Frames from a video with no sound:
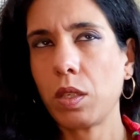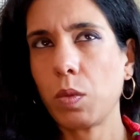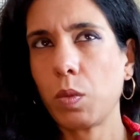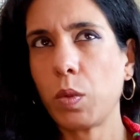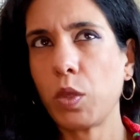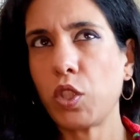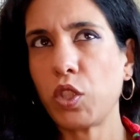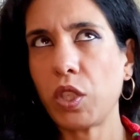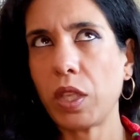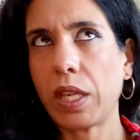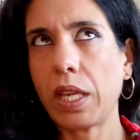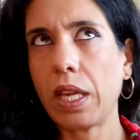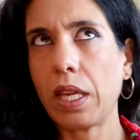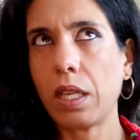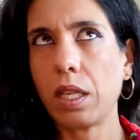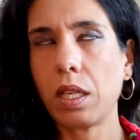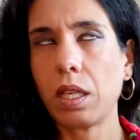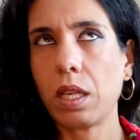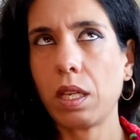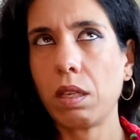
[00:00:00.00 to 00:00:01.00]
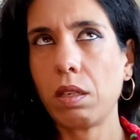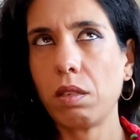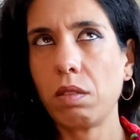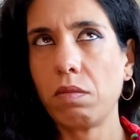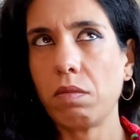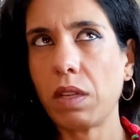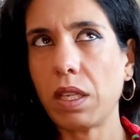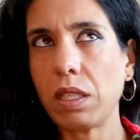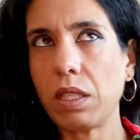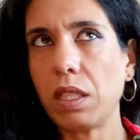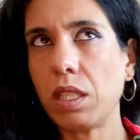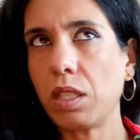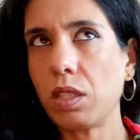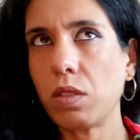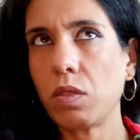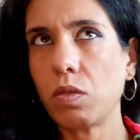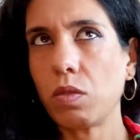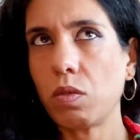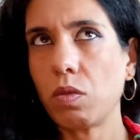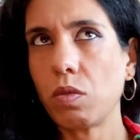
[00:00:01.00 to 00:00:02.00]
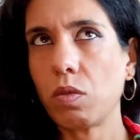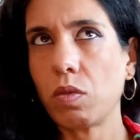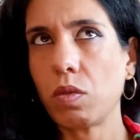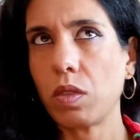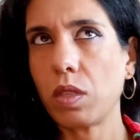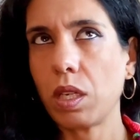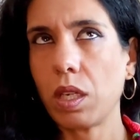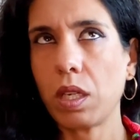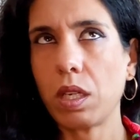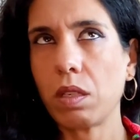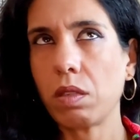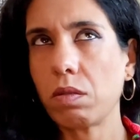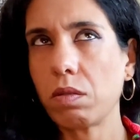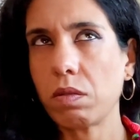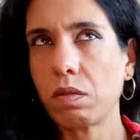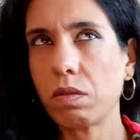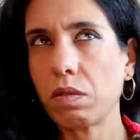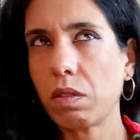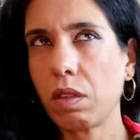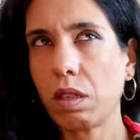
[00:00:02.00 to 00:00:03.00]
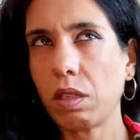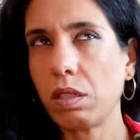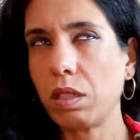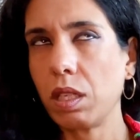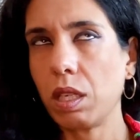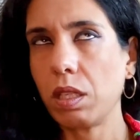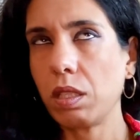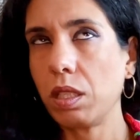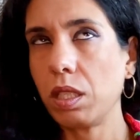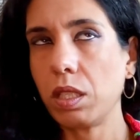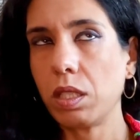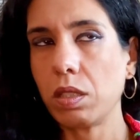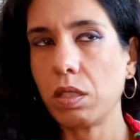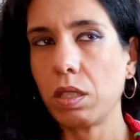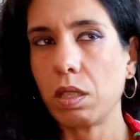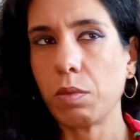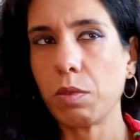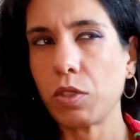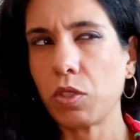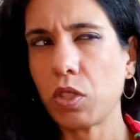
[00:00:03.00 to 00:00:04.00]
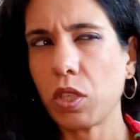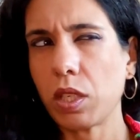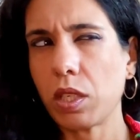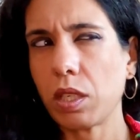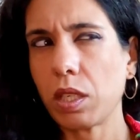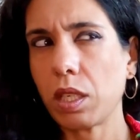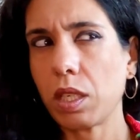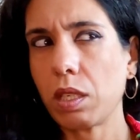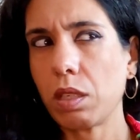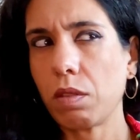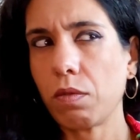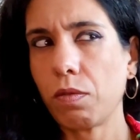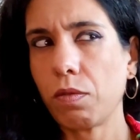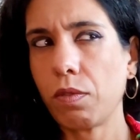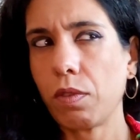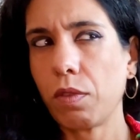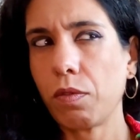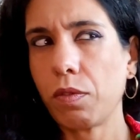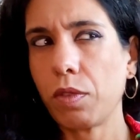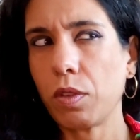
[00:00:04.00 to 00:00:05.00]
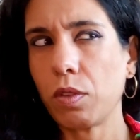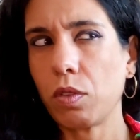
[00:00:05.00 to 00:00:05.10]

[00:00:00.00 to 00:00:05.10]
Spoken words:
which again, I need to, yeah, I need to double check again if the